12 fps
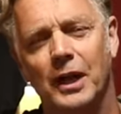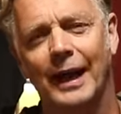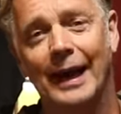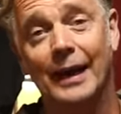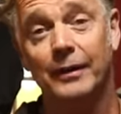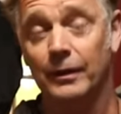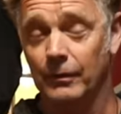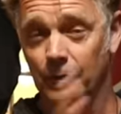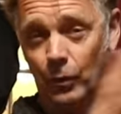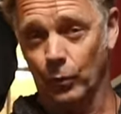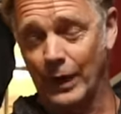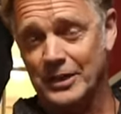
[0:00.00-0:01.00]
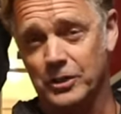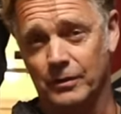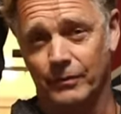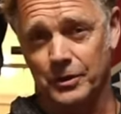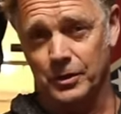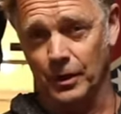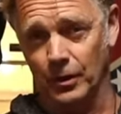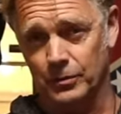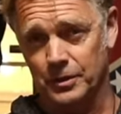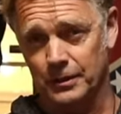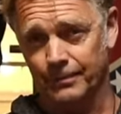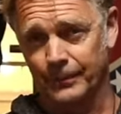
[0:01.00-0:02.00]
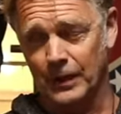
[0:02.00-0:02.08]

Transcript: and the rest of the shows?